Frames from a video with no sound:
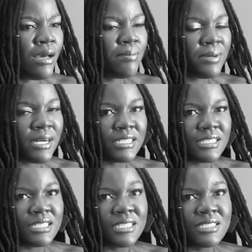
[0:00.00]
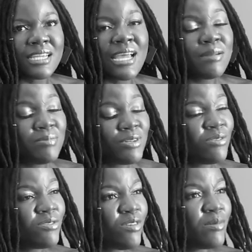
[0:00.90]
But it can be
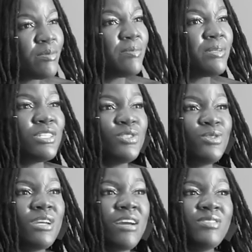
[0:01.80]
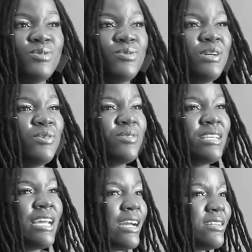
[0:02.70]
overwhelming because you have to wear all the
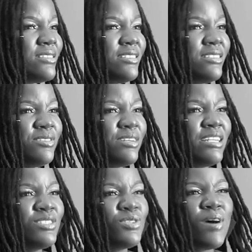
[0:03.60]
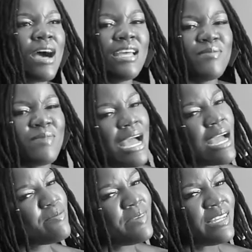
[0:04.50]
hats, right? Yeah. So I am
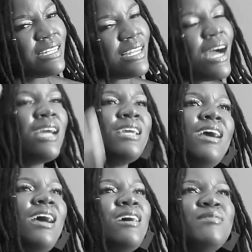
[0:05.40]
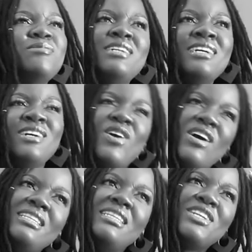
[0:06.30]
admin. I am
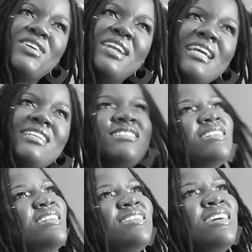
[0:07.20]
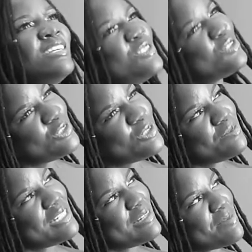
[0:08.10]
content creation, social
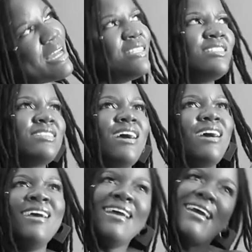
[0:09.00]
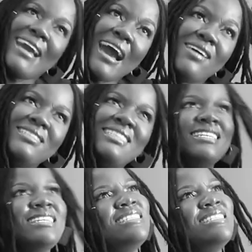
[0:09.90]
media manager, accountant.